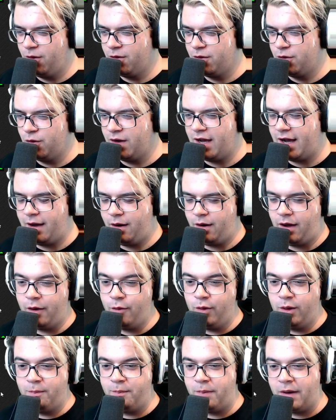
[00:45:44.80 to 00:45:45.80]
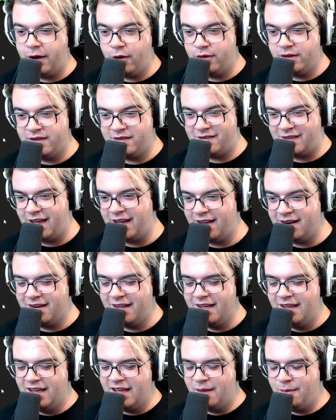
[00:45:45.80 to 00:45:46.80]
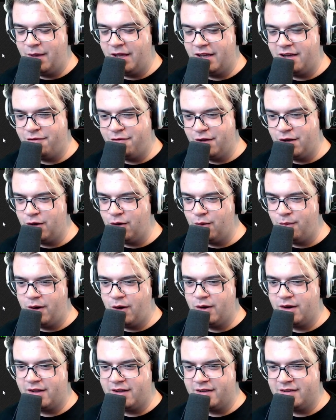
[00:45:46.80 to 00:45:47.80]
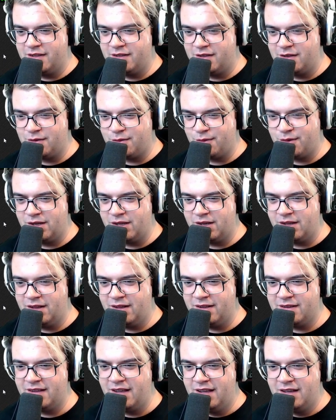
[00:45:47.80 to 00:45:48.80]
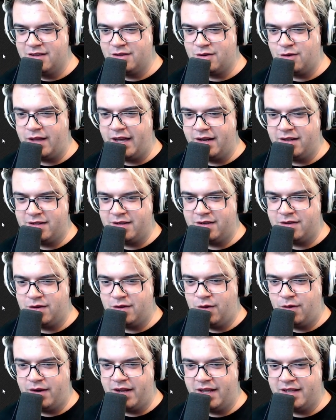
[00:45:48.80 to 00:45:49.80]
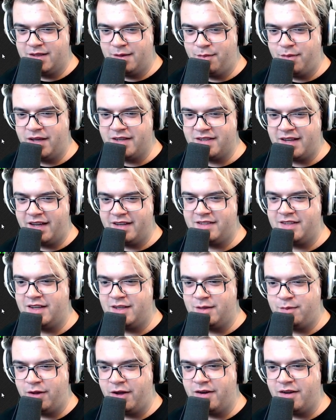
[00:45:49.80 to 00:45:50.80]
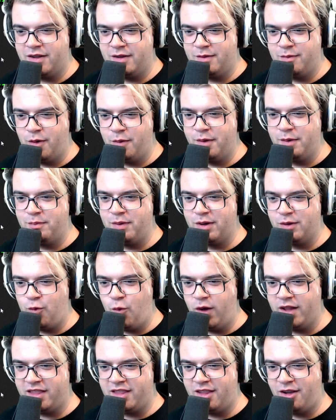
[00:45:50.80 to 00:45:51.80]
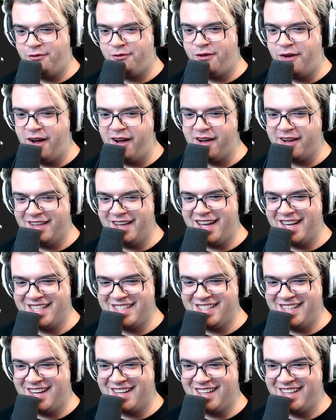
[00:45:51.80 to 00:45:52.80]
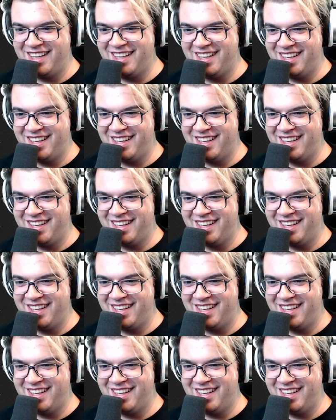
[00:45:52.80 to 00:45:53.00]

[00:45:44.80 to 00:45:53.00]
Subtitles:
dude, I will pio this hand and make a video about it because this is ridiculous. So Linus is known as the best high stakes player at the moment, but what the fuck? Yeah, exactly.